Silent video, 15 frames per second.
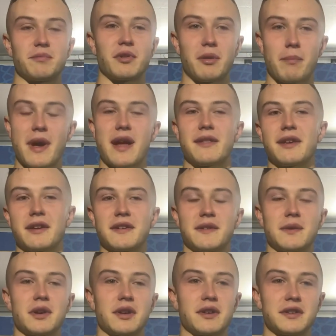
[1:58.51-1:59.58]
but a bad thing as
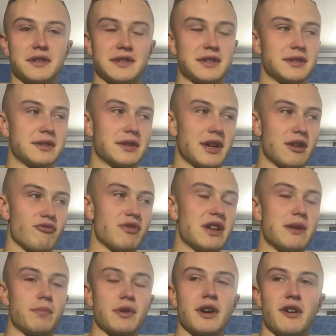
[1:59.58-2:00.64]
well, because it really
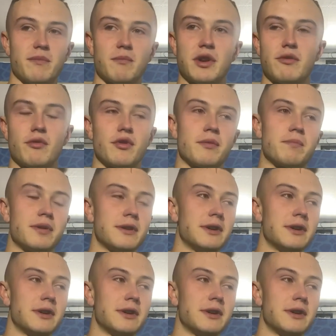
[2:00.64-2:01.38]
put off my run-up.